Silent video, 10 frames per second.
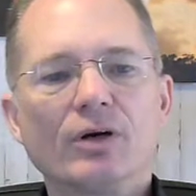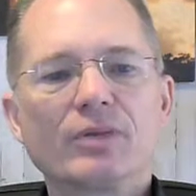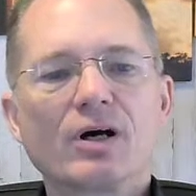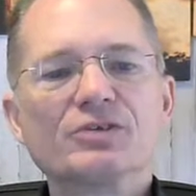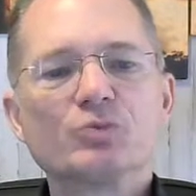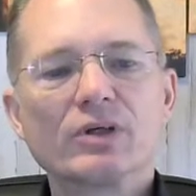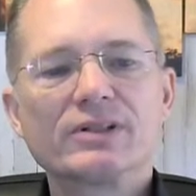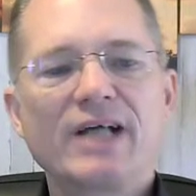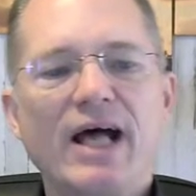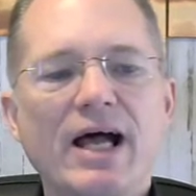because we're
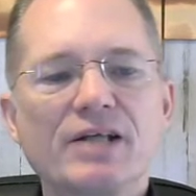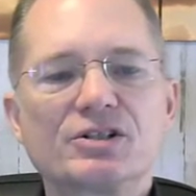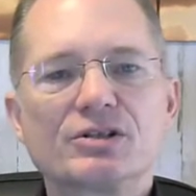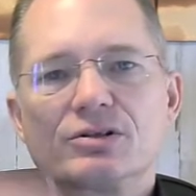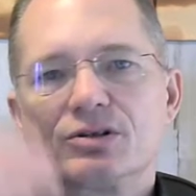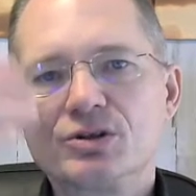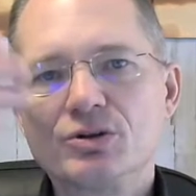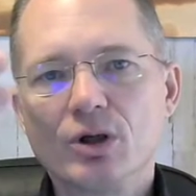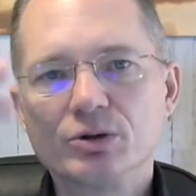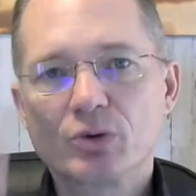attached to
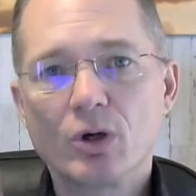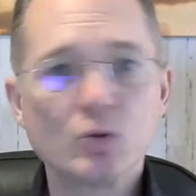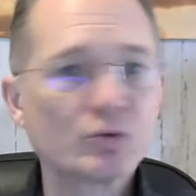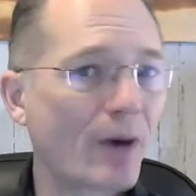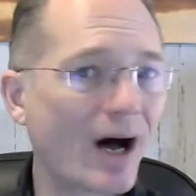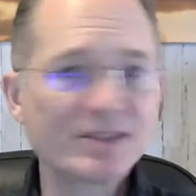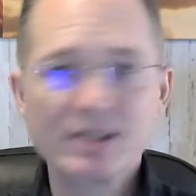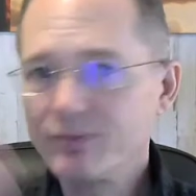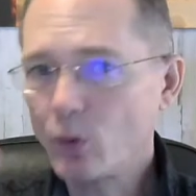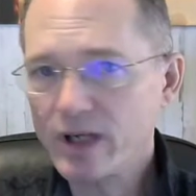those roles,
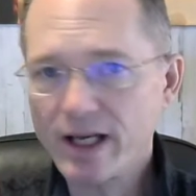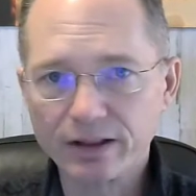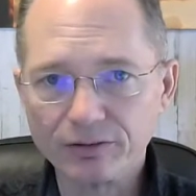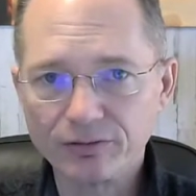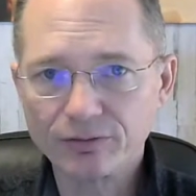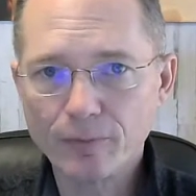positive or negative.